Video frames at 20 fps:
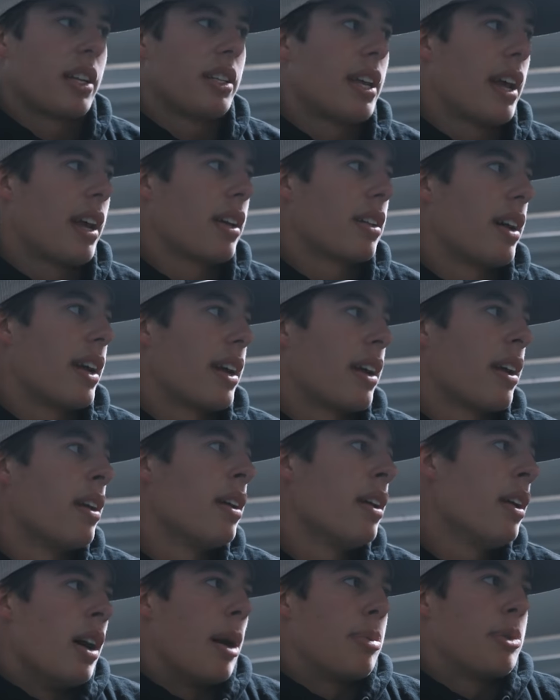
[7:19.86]
could take like
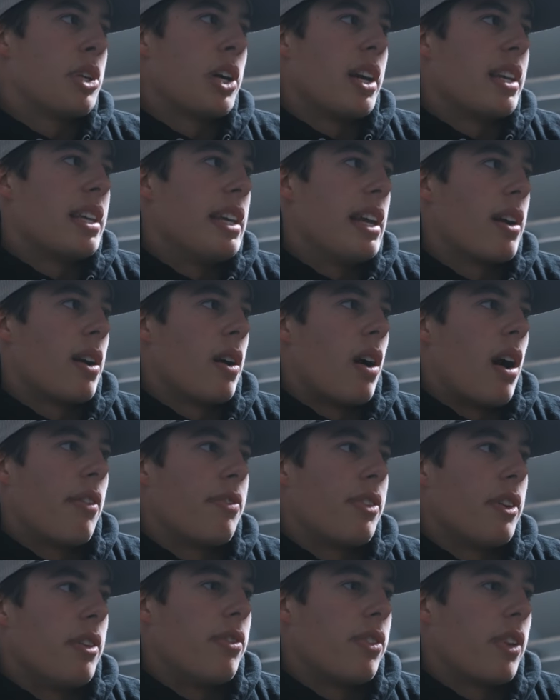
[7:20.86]
up to a year
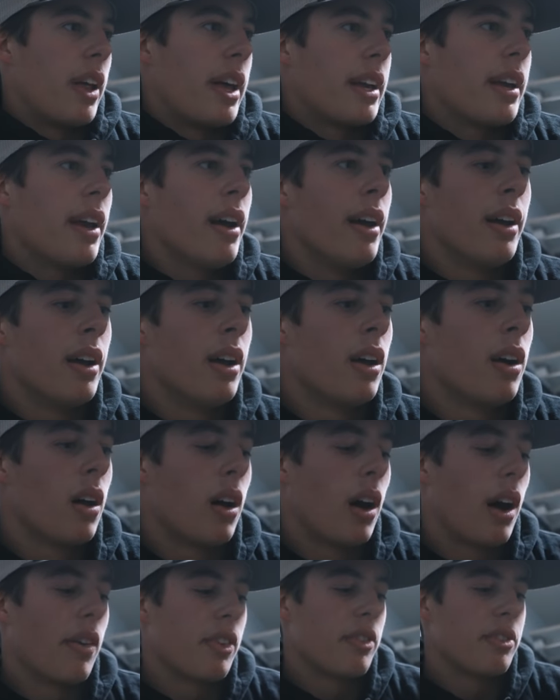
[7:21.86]
off of oh, like
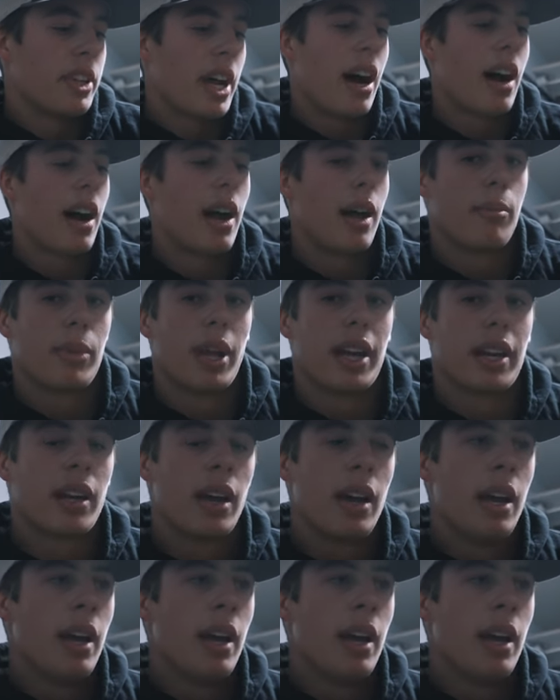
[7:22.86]
off of time. Like that,